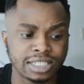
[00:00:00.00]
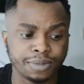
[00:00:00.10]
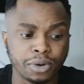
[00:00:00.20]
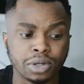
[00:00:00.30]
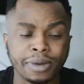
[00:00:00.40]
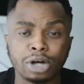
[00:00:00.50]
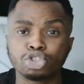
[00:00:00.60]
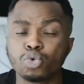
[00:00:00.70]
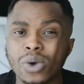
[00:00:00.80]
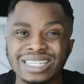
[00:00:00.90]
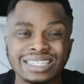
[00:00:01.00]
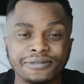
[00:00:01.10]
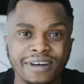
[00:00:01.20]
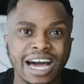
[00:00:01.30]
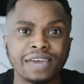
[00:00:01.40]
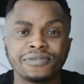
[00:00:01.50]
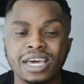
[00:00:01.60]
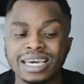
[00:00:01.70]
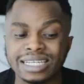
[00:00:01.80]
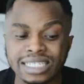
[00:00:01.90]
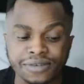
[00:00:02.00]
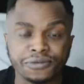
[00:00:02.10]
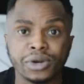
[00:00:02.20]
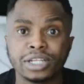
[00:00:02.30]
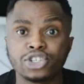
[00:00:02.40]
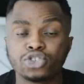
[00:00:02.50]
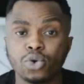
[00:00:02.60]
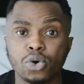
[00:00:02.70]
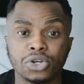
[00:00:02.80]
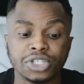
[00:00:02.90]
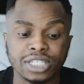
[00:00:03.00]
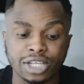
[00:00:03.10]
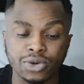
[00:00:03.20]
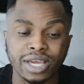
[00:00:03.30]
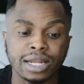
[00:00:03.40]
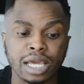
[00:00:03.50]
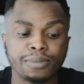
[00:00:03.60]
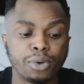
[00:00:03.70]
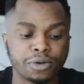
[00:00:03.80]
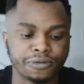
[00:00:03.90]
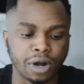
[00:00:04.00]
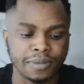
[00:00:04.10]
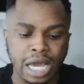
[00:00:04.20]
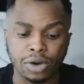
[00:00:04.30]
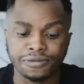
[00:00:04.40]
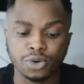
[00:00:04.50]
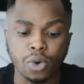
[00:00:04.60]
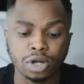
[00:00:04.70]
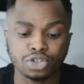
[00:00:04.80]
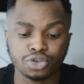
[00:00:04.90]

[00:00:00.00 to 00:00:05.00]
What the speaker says: They support about 25 different stores that you can import from. Now if you want